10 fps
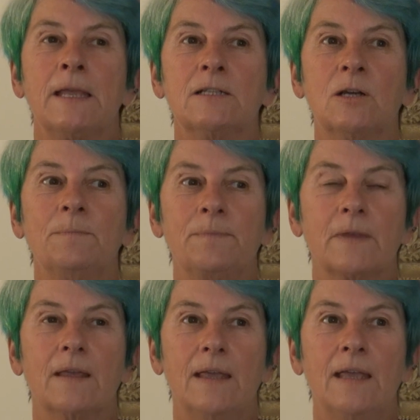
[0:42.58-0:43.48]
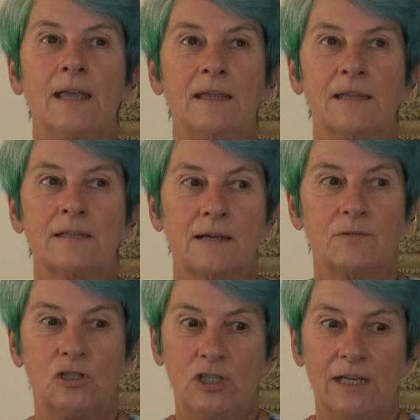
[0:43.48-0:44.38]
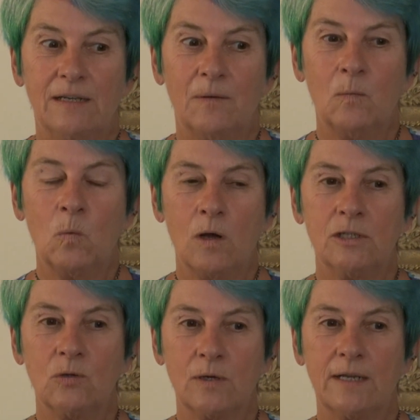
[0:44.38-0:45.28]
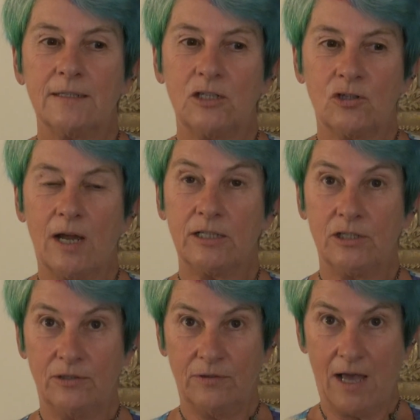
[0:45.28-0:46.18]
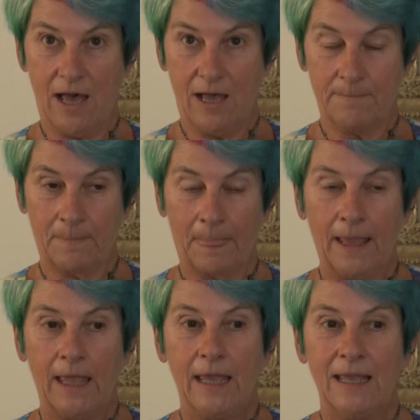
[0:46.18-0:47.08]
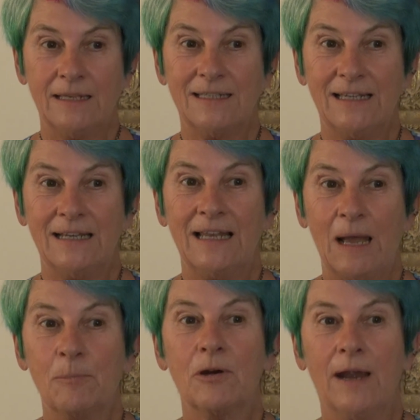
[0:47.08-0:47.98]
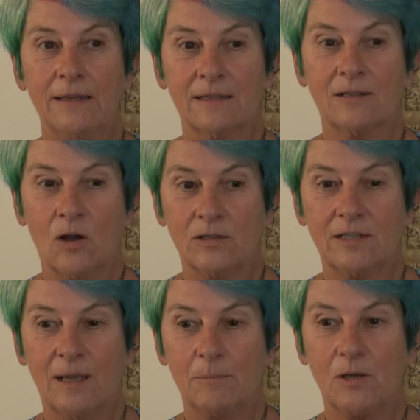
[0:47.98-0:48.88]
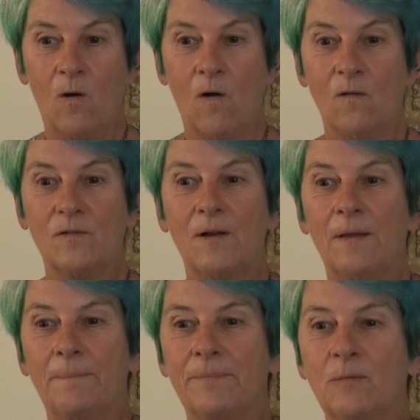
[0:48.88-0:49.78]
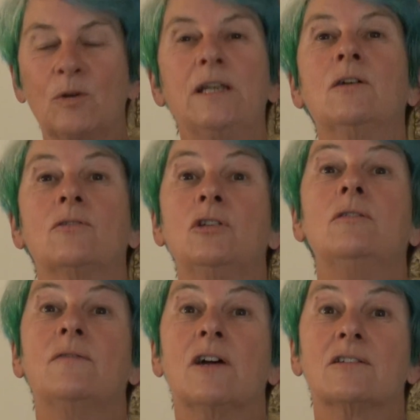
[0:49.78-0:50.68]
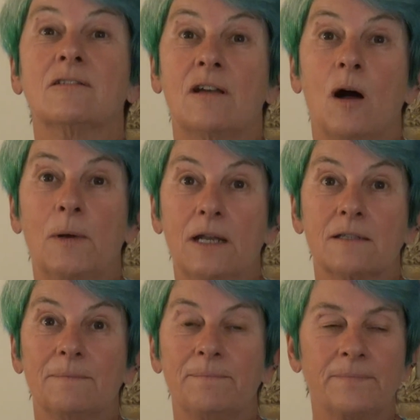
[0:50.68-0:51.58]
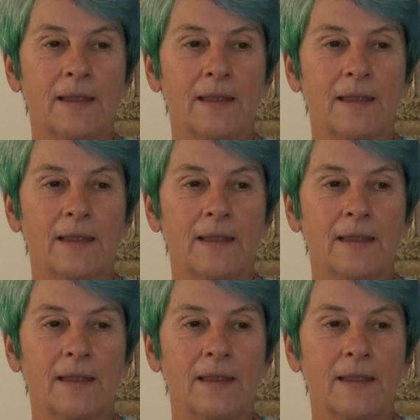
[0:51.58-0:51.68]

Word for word: So, in The Selfish Gene, what Dawkins is trying to do there is elaborate the concept of what he calls universal Darwinism.